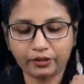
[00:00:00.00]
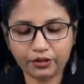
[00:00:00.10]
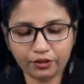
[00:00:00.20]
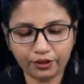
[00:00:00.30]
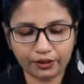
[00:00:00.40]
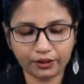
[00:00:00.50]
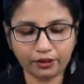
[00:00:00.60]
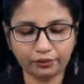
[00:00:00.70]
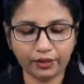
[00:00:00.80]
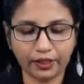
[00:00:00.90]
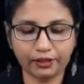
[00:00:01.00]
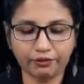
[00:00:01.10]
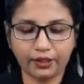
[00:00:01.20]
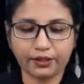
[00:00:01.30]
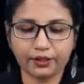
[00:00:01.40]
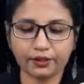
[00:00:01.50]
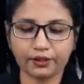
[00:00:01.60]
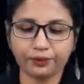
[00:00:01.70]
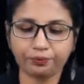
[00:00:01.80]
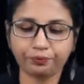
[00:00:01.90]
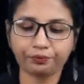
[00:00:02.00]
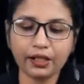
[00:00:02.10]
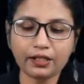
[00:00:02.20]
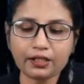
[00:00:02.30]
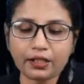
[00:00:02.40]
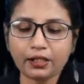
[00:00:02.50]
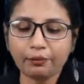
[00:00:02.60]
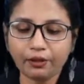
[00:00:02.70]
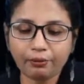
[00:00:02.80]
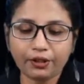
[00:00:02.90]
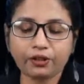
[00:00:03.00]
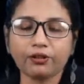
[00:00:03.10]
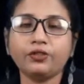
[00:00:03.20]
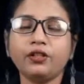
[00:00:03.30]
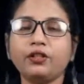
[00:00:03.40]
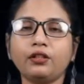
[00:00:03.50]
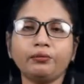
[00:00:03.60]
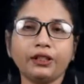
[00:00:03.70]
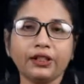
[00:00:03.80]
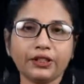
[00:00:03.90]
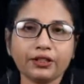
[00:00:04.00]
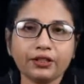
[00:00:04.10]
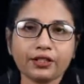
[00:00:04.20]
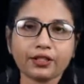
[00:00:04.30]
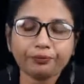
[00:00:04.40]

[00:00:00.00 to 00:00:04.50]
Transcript: So nature of the advice. Next, the appointment of the ministers.